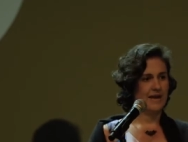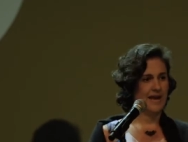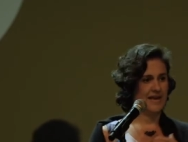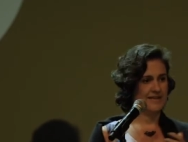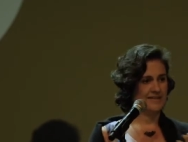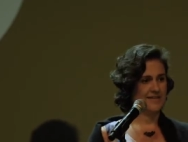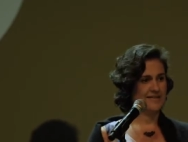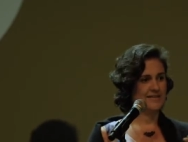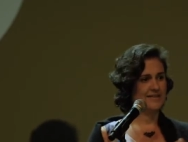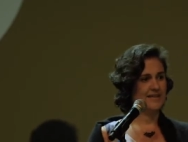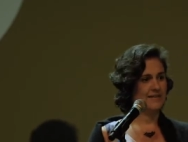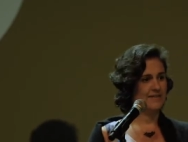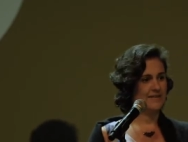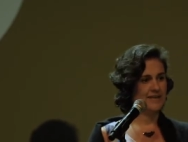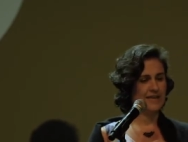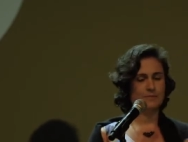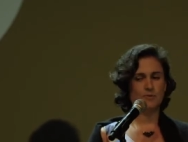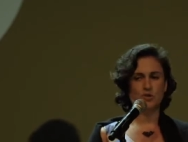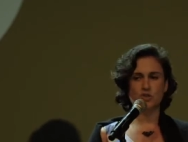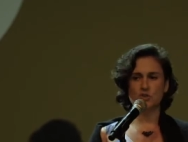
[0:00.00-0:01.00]
as I said,
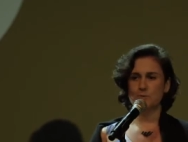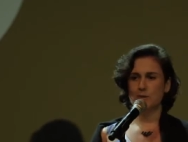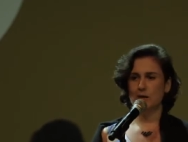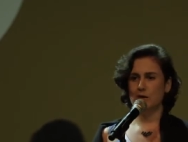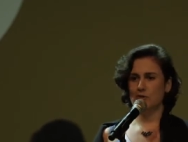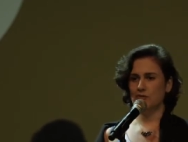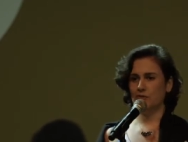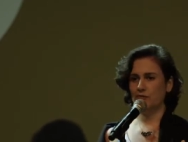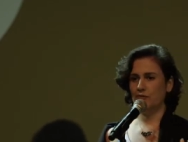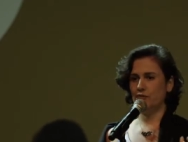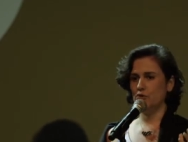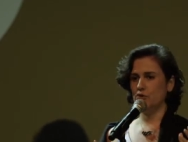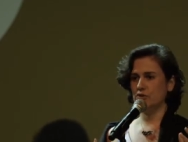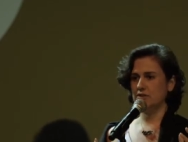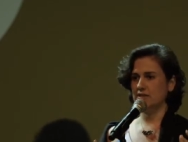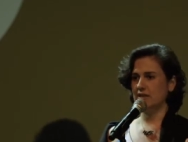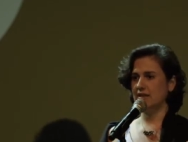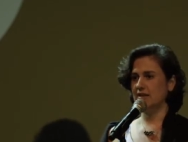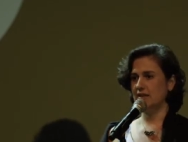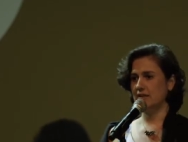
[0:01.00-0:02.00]
the most powerful
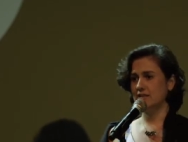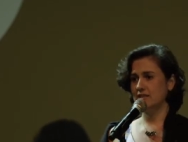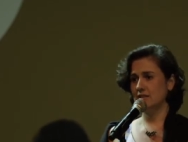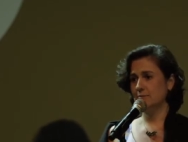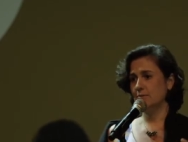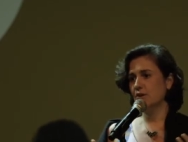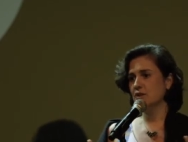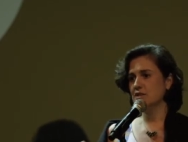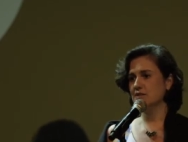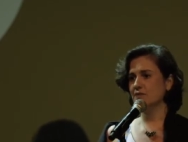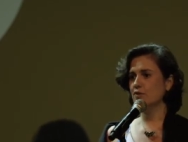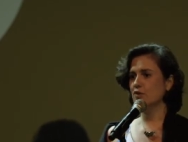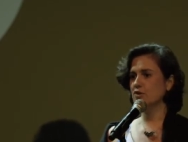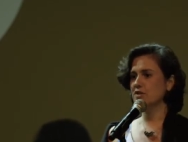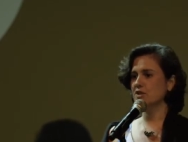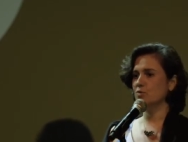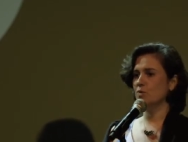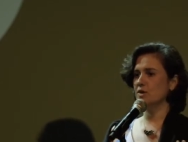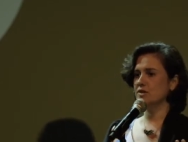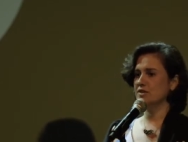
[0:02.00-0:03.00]
force in India because, of
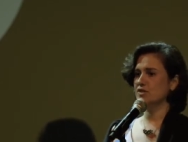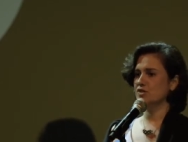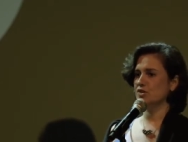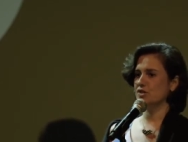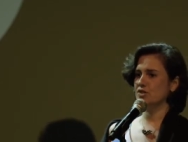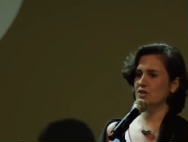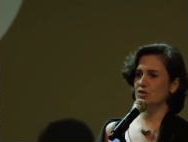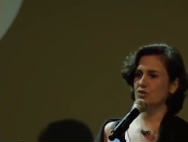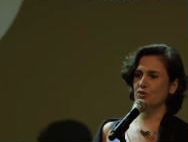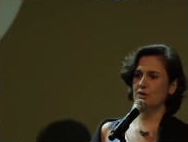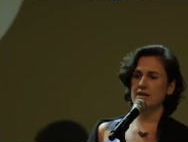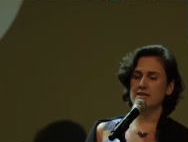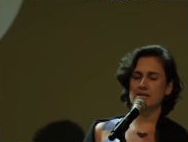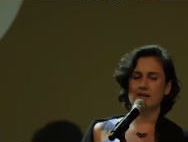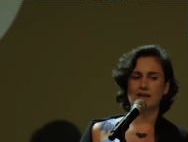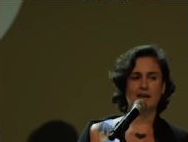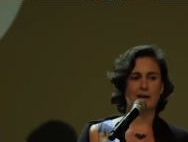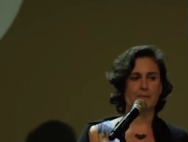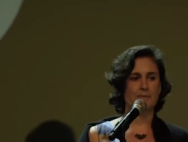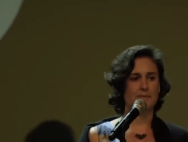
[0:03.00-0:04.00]
course, it wasn't just a
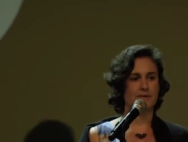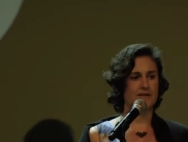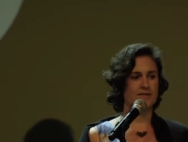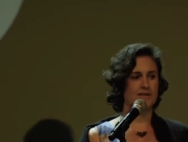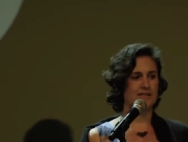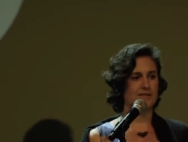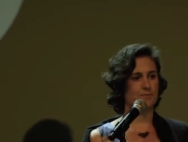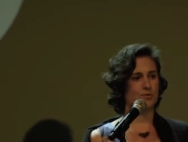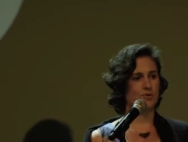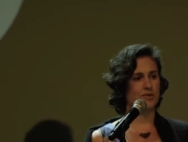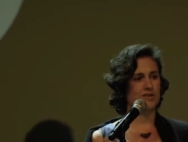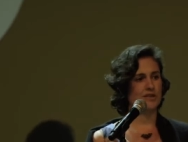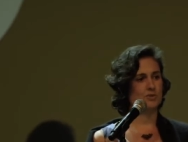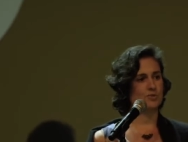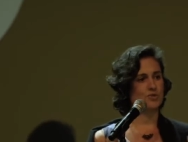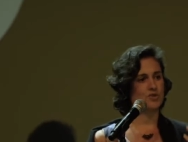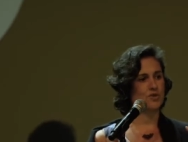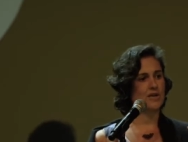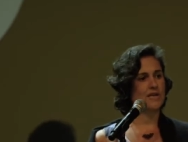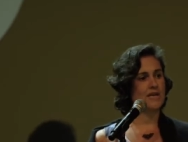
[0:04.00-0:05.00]
trading company at this point. It
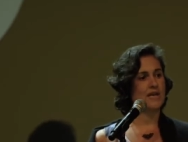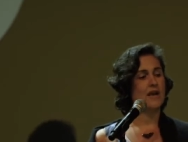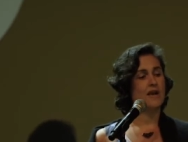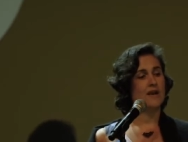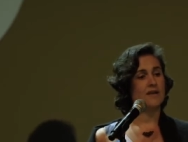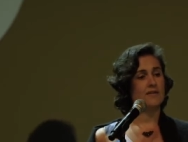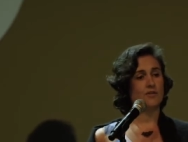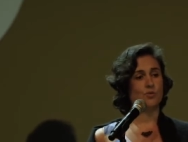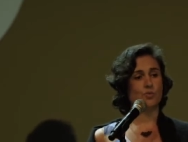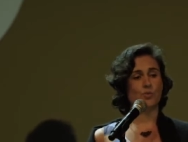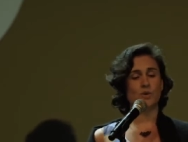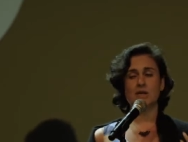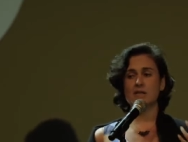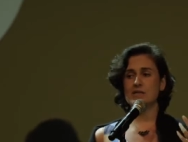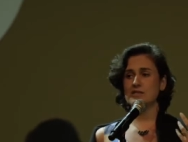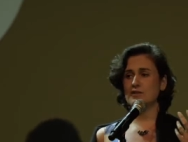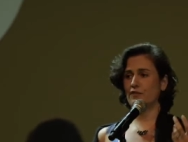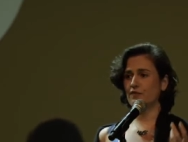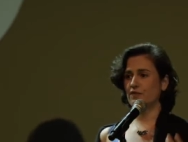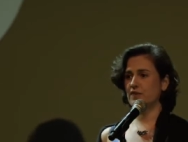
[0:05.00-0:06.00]
was really the
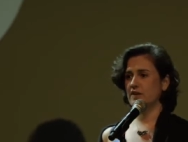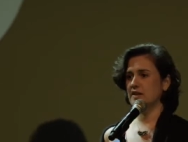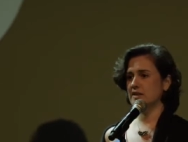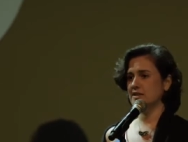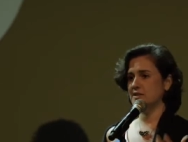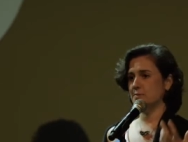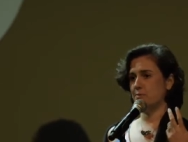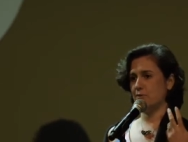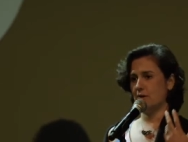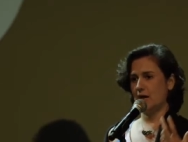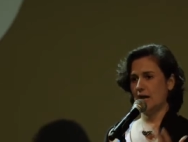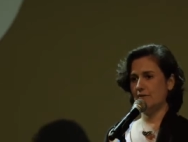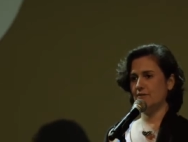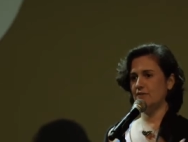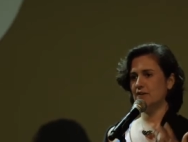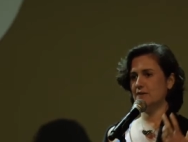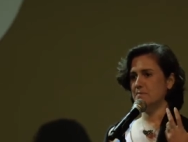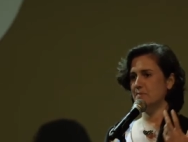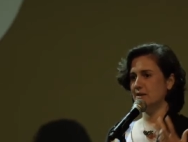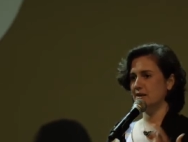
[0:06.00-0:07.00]
world's first
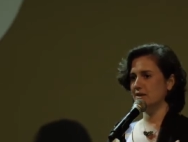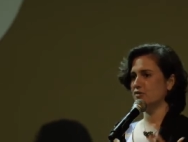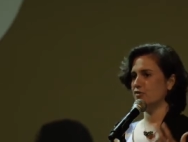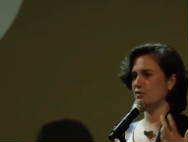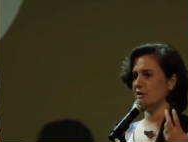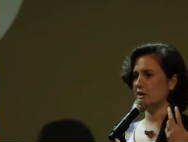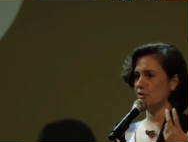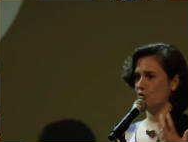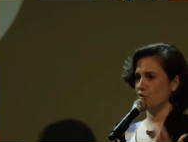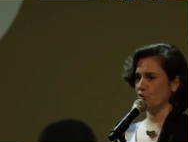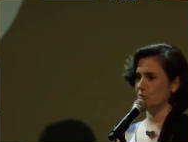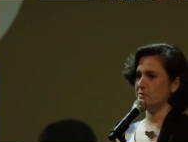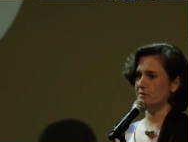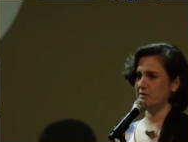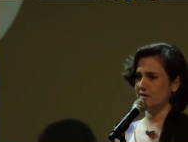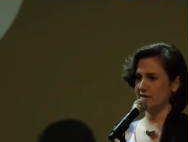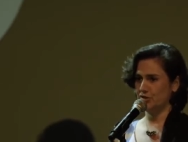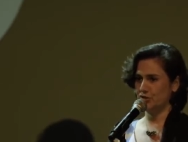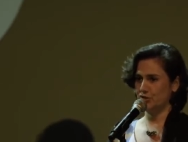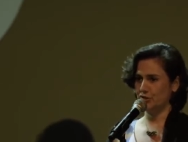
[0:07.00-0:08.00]
private military
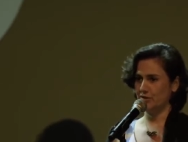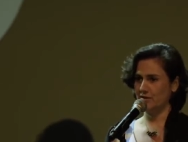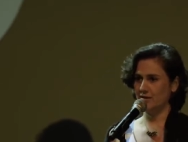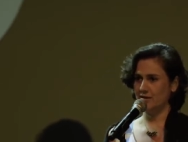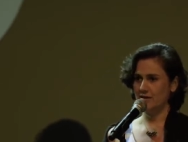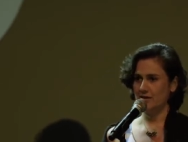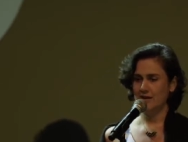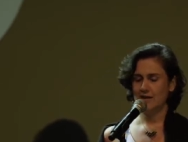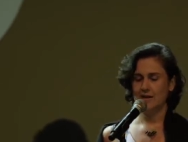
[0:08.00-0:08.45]
corporation.